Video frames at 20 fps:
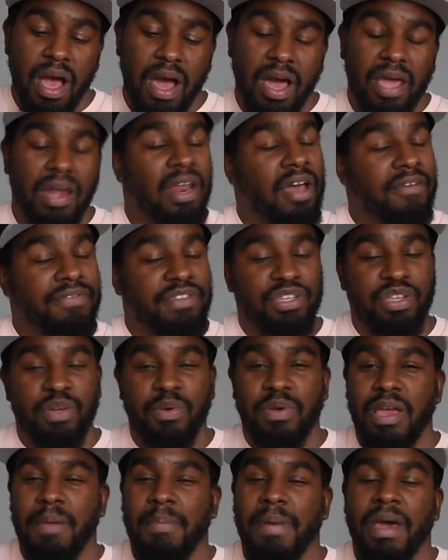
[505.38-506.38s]
I'd love to
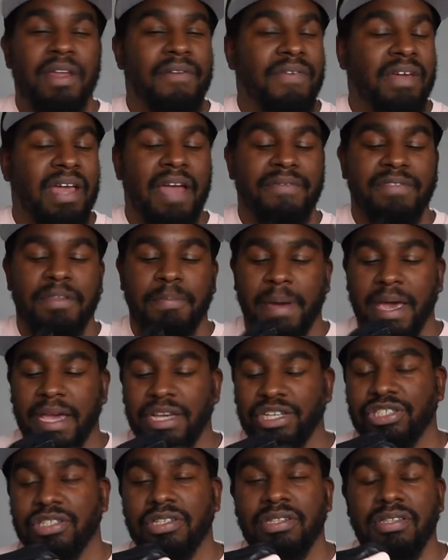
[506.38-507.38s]
do it, but I don't think I have the
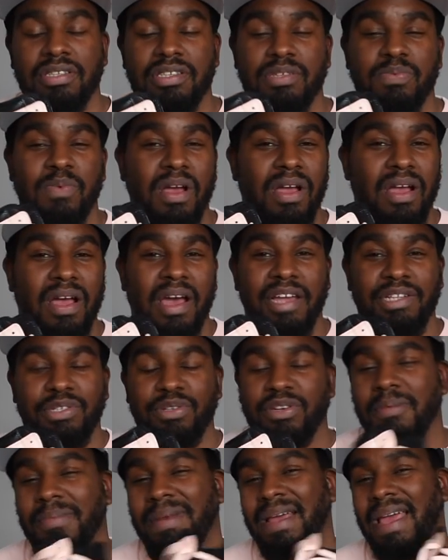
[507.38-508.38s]
patience. One guy,
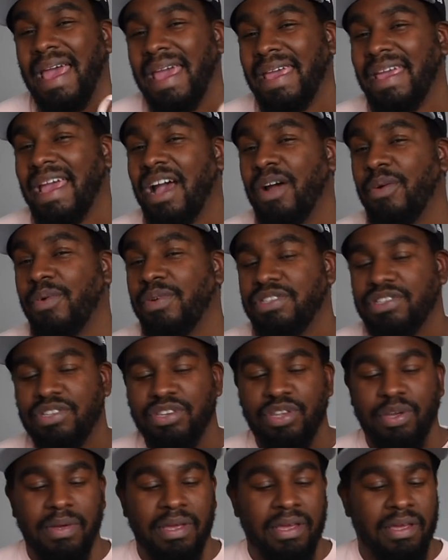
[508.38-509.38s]
took him like eight hours to
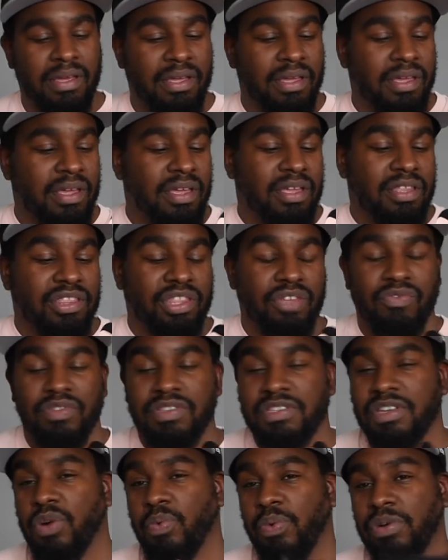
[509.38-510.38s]
do it. The
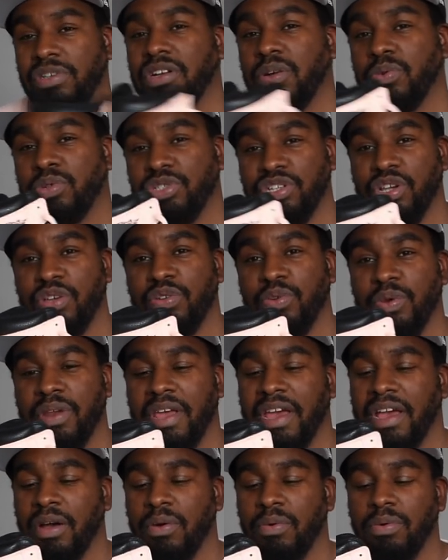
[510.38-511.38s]
result, which I will show you
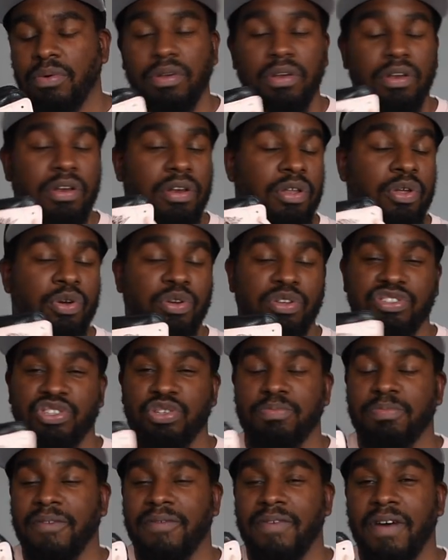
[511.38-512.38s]
now, looks
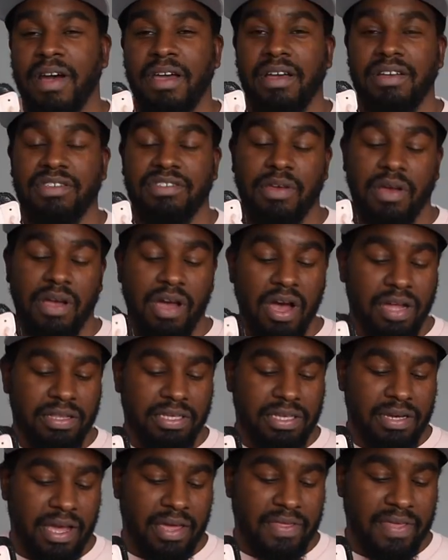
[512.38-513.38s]
super fire, so I can't
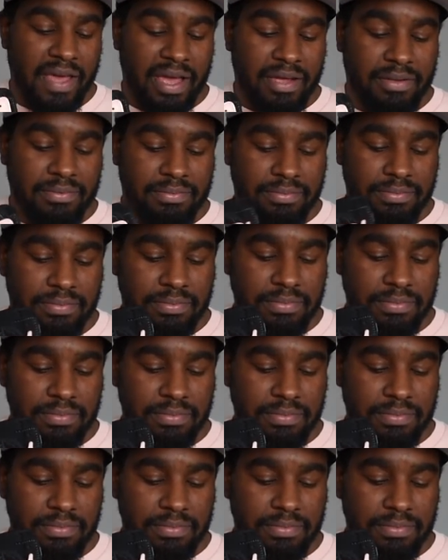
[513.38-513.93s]
deny that.